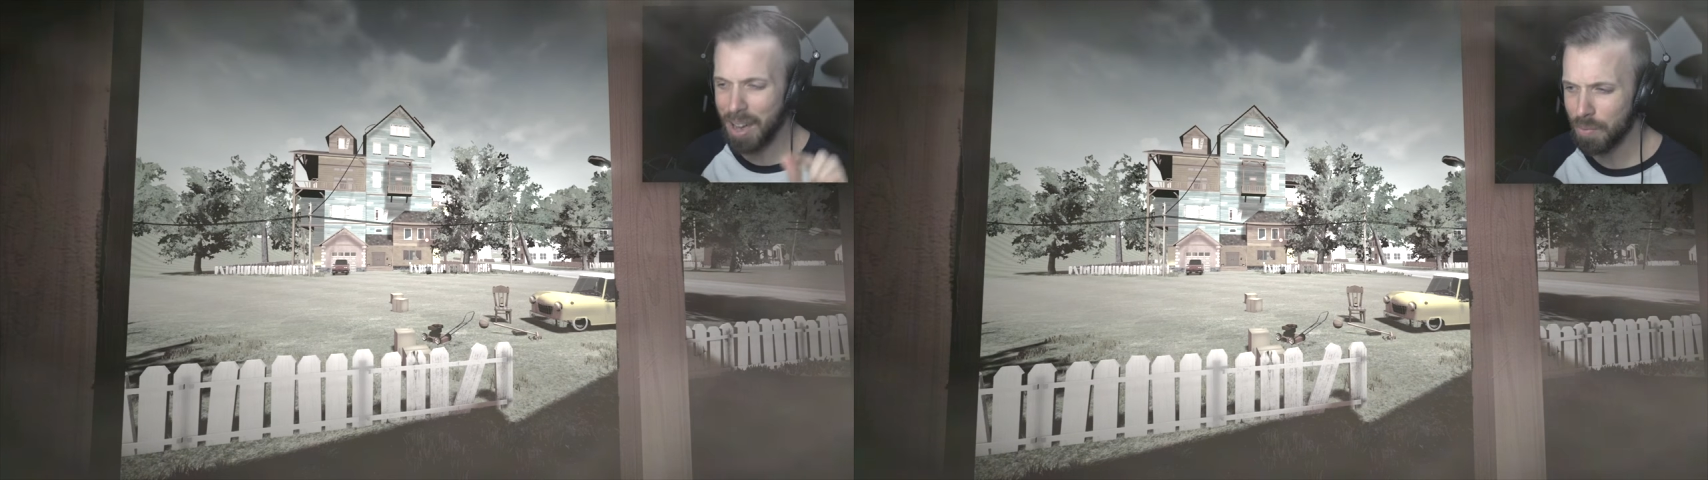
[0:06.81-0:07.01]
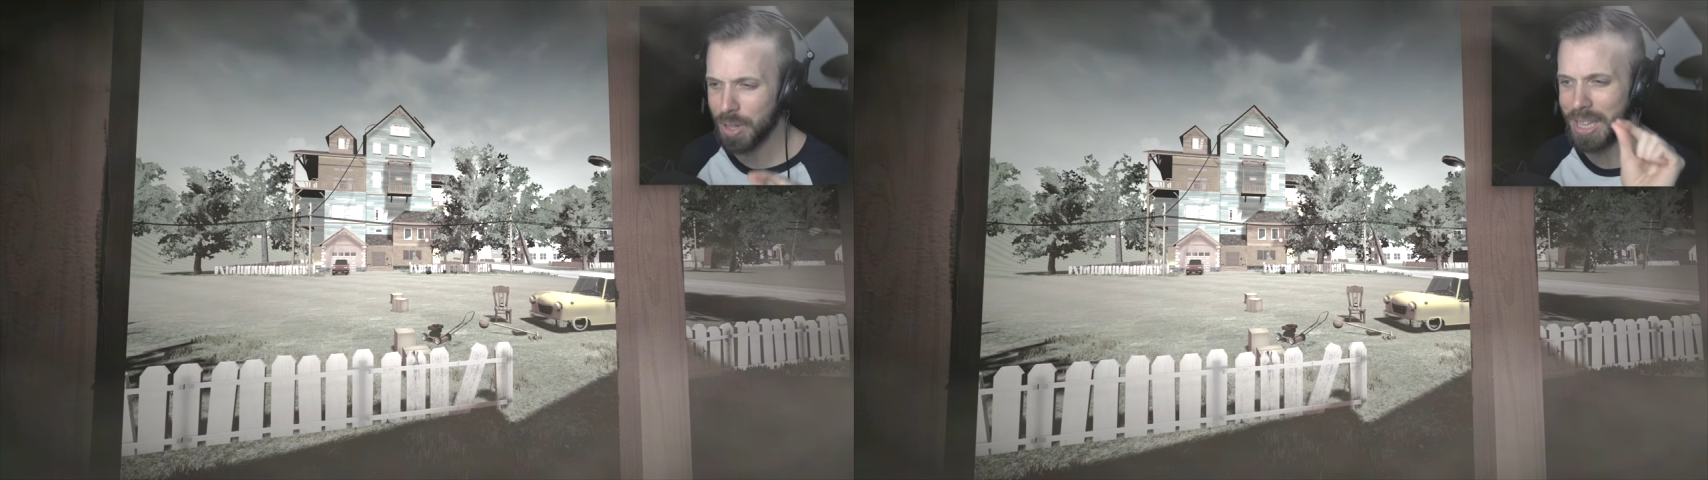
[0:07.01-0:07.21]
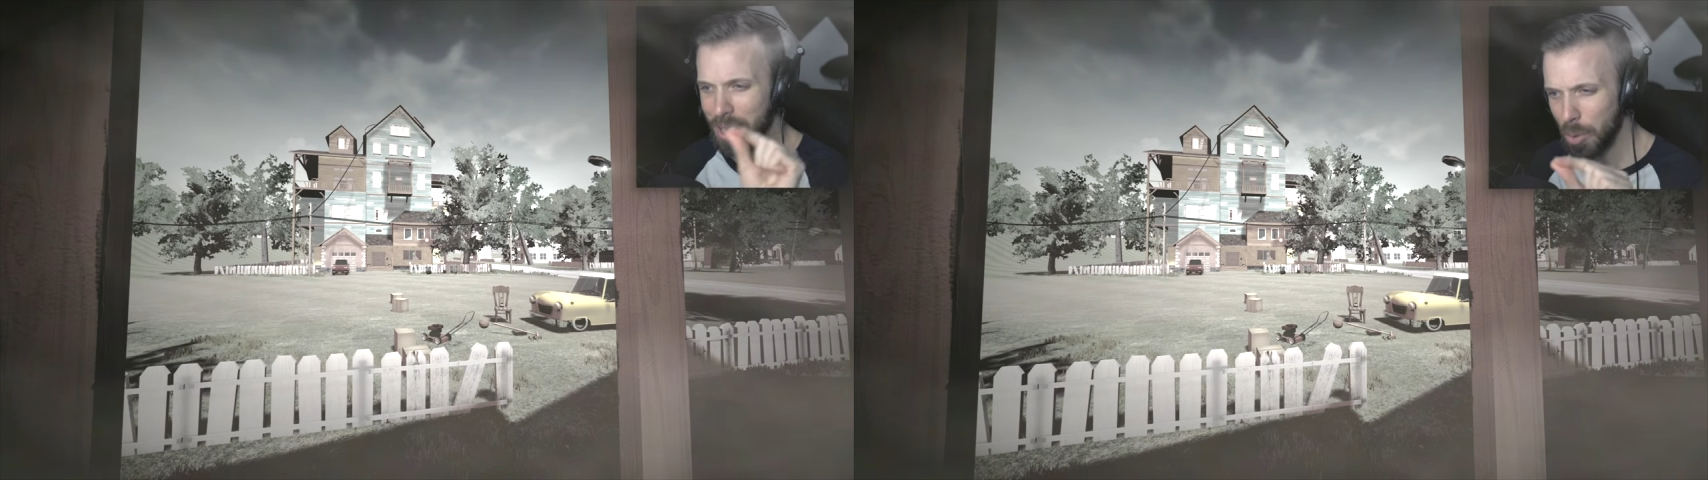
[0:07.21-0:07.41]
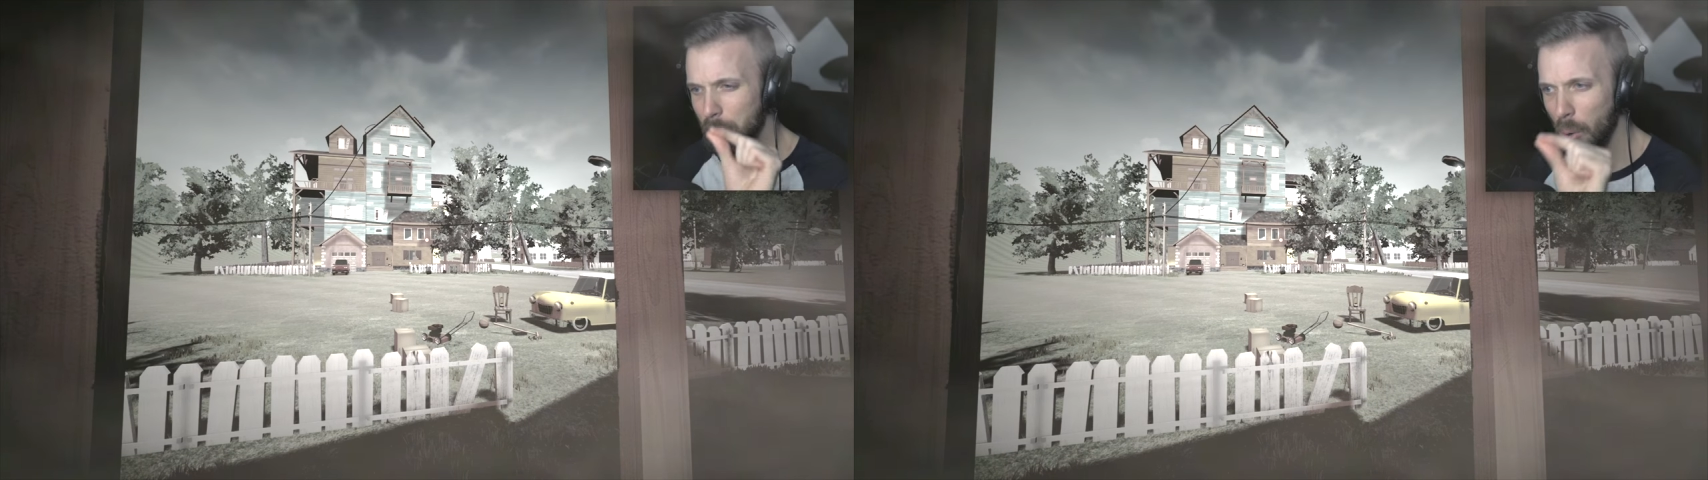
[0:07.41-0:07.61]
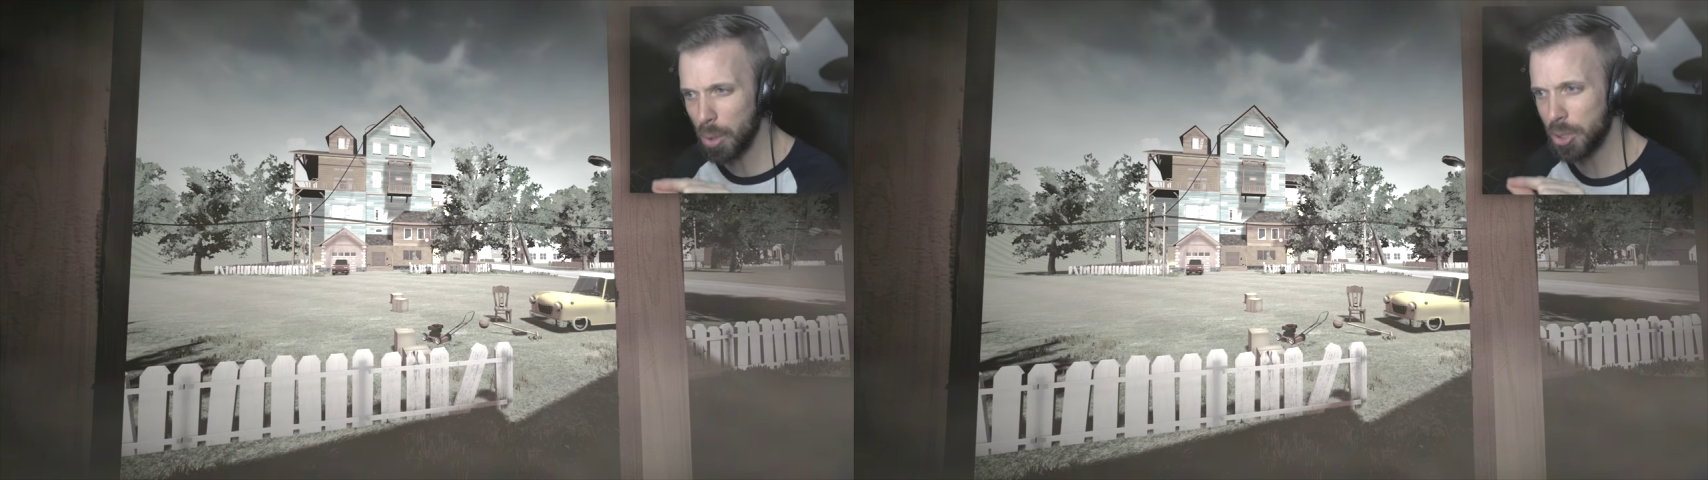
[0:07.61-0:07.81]
every little
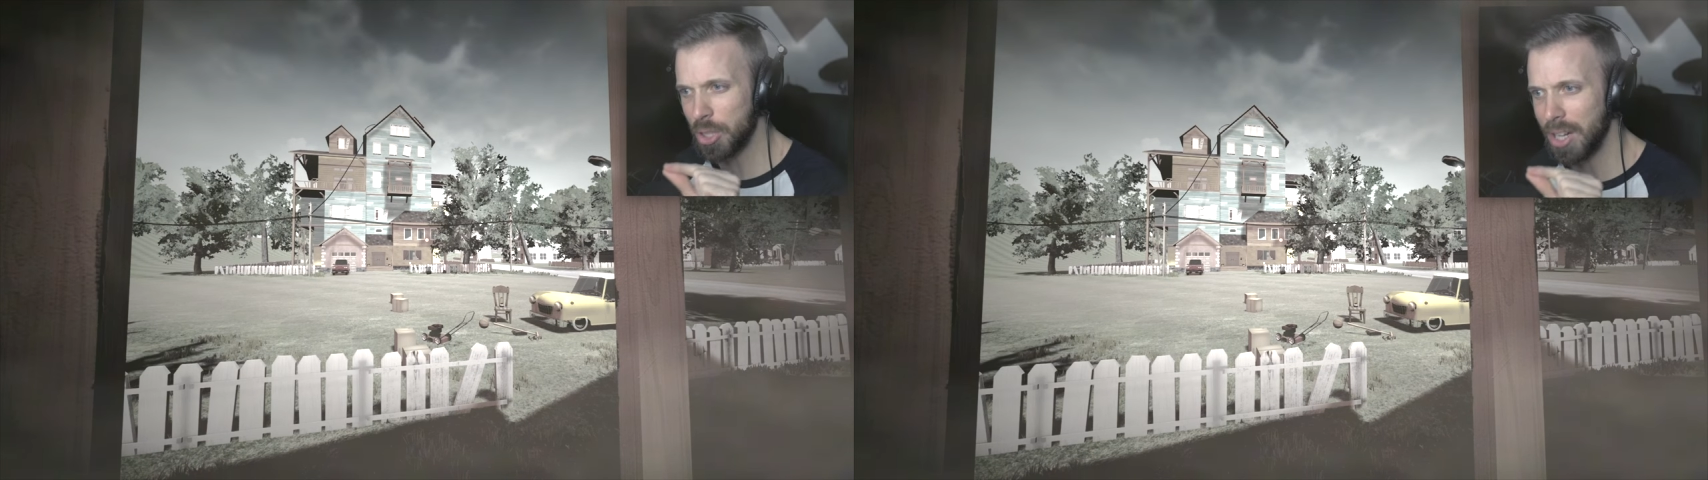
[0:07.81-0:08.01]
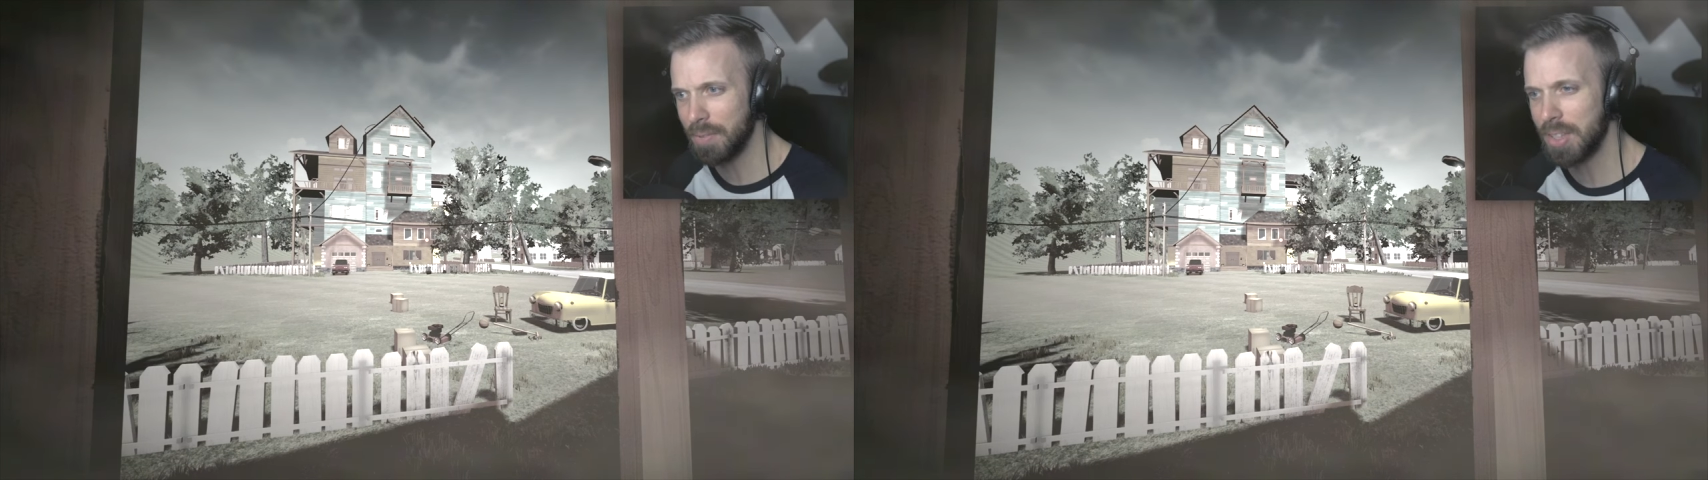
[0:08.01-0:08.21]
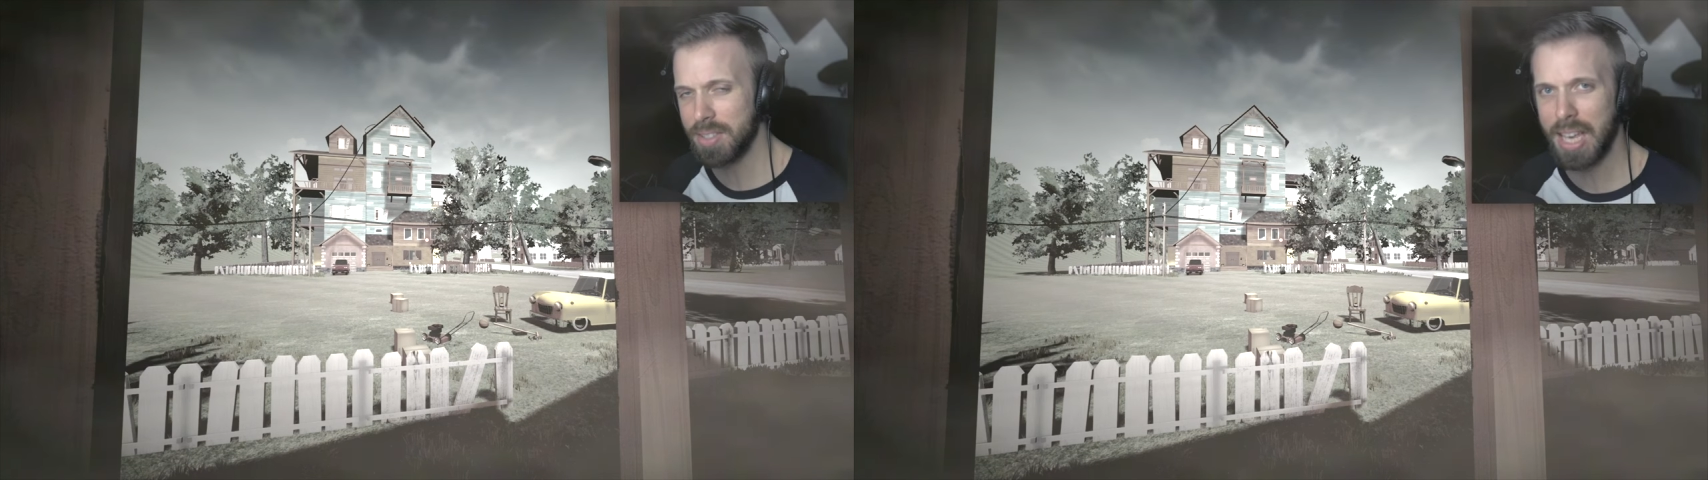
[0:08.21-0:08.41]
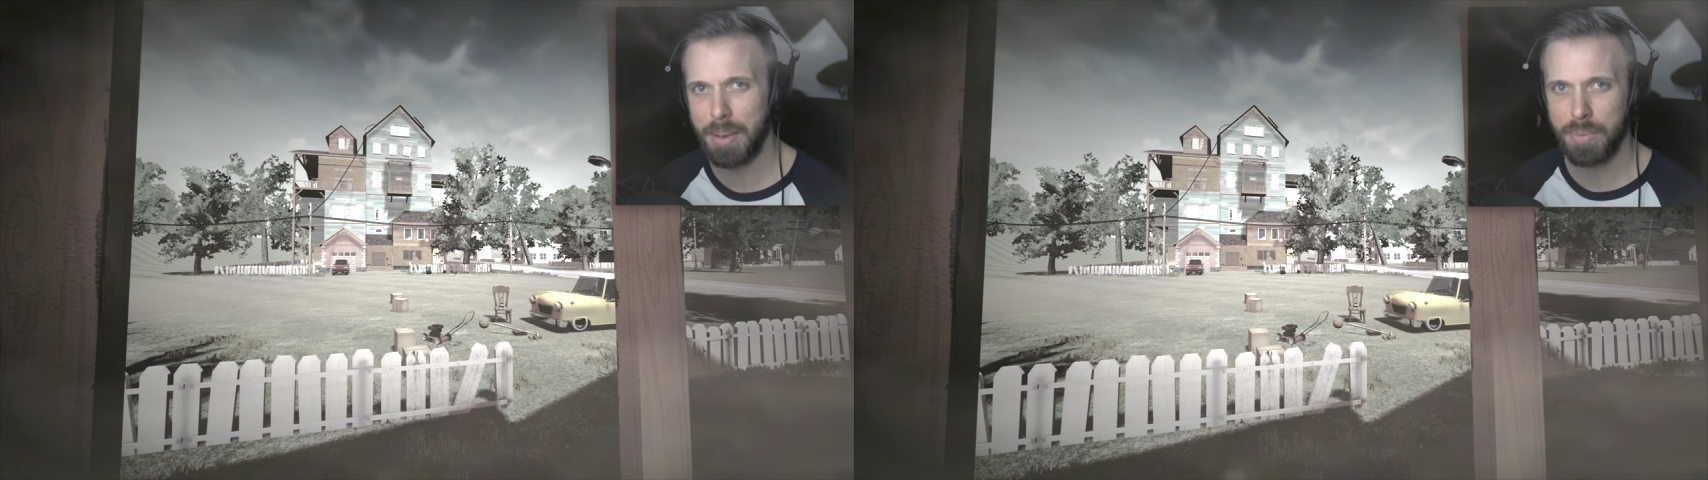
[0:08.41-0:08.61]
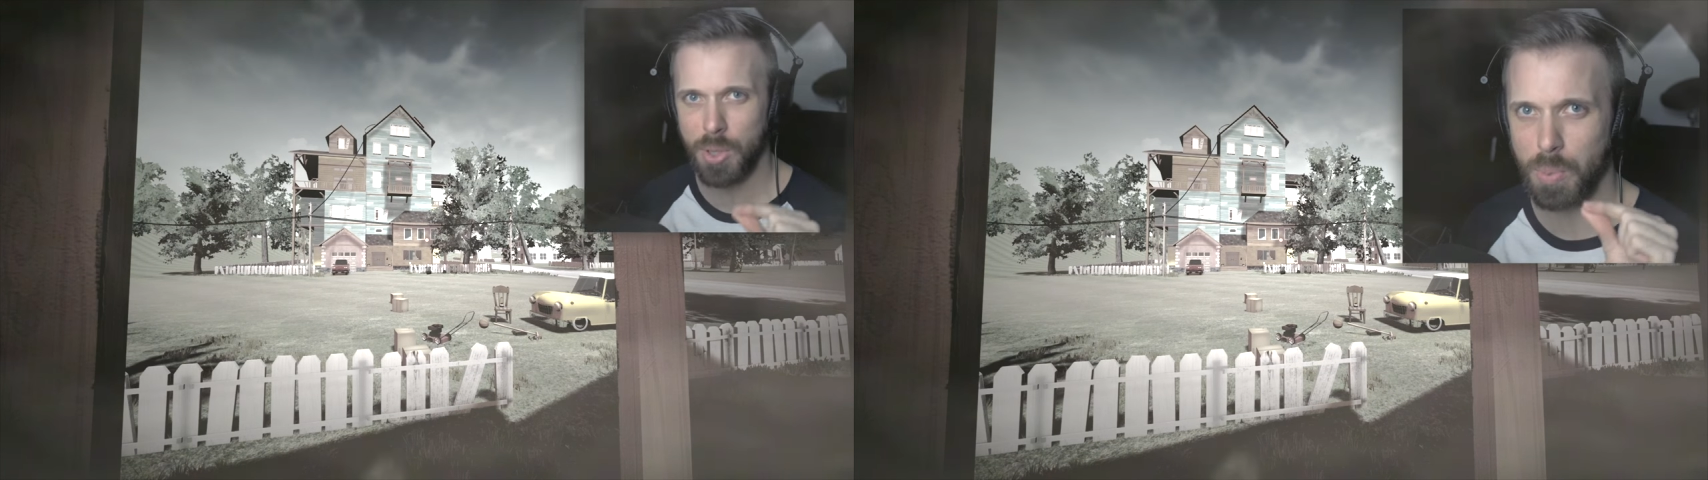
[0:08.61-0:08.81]
portion of this
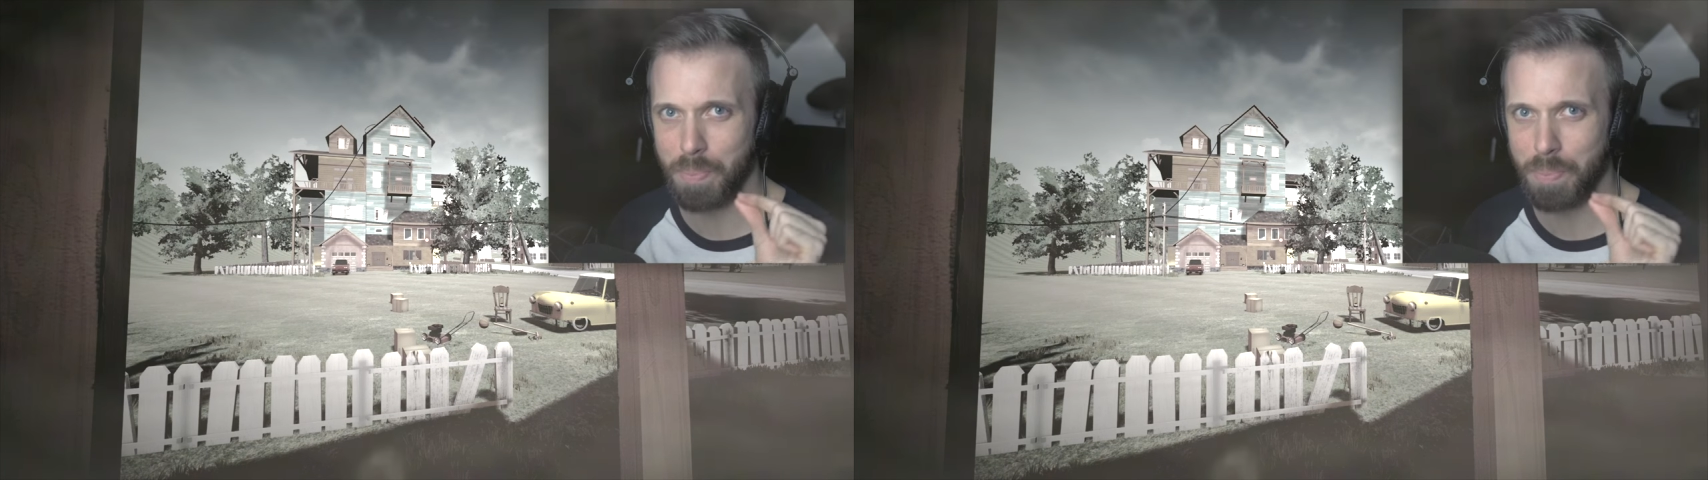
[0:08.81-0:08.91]
game to